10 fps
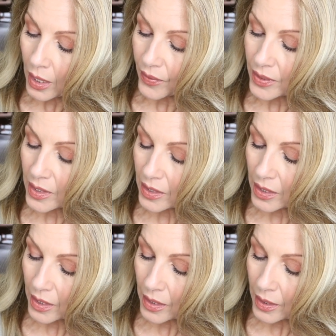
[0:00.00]
this is
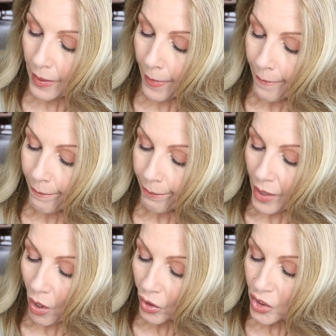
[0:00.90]
the
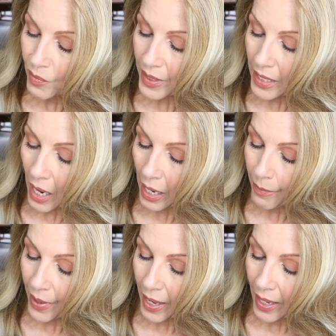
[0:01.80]
Ultimate Eye
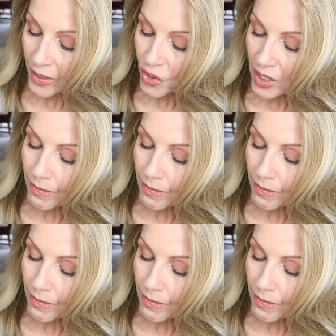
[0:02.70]
Patch,